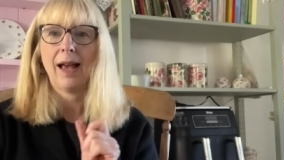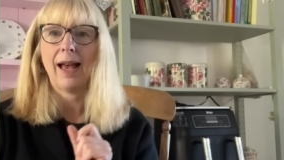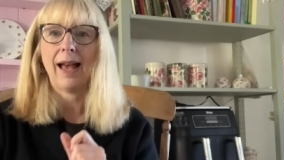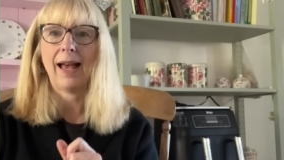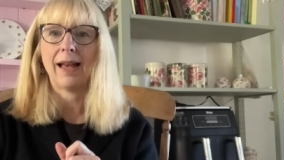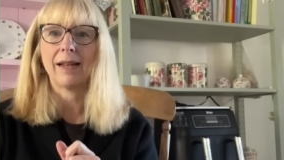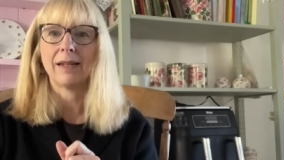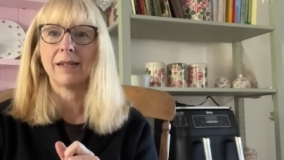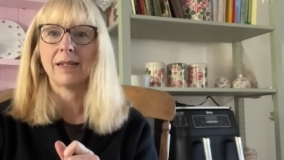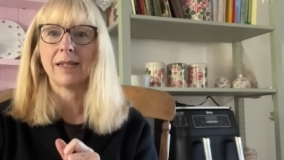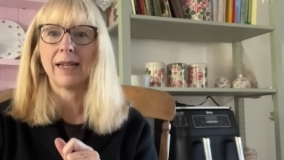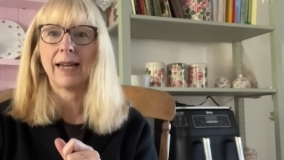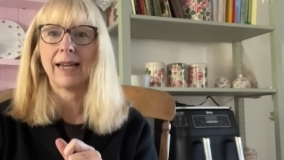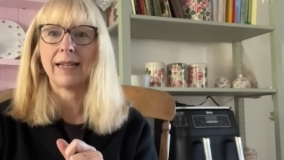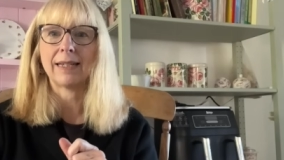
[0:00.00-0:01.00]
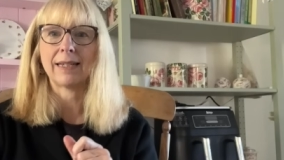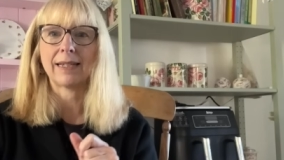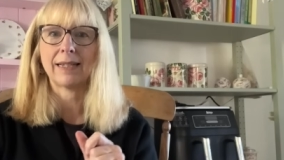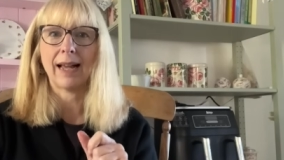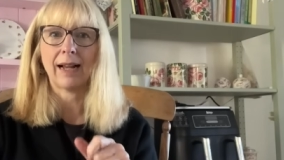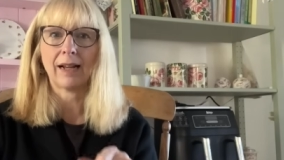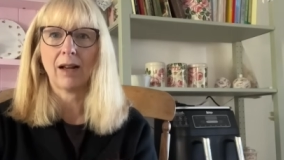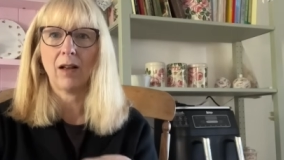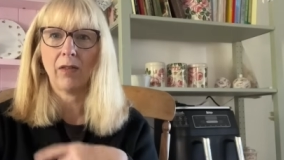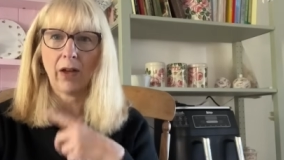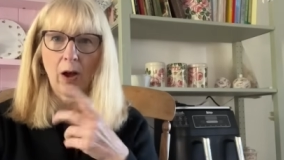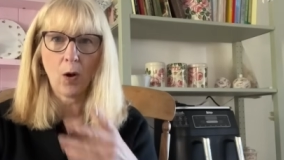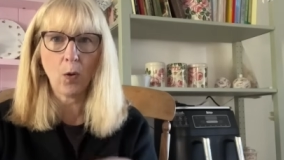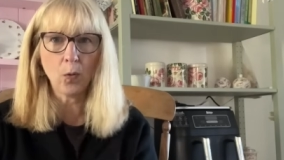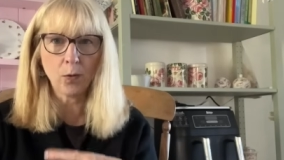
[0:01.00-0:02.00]
And it's that
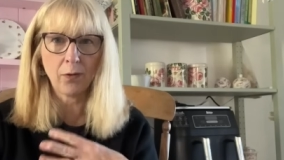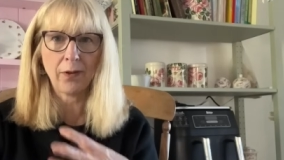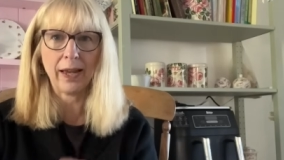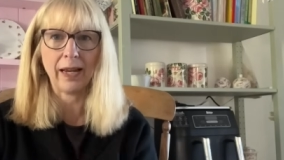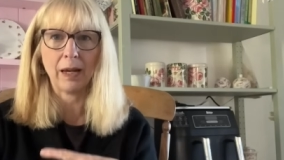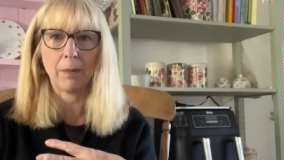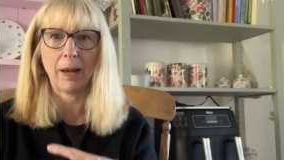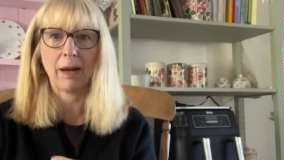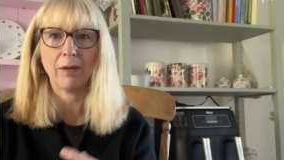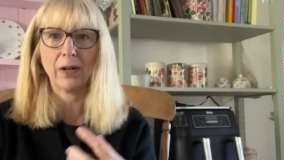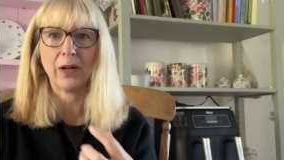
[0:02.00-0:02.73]
whole thing about,